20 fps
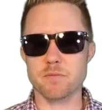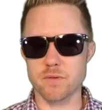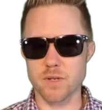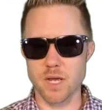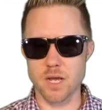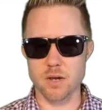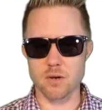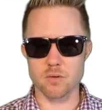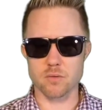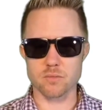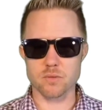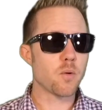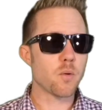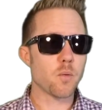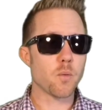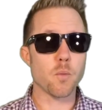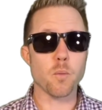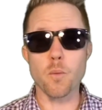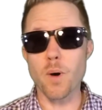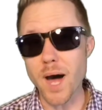of loan.
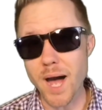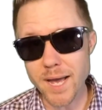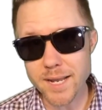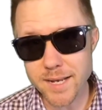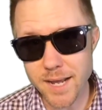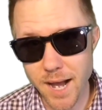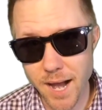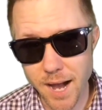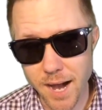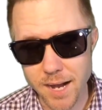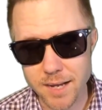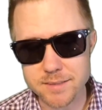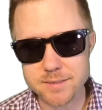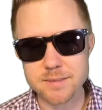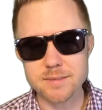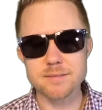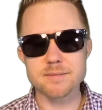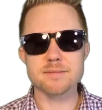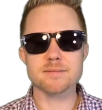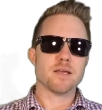Why not?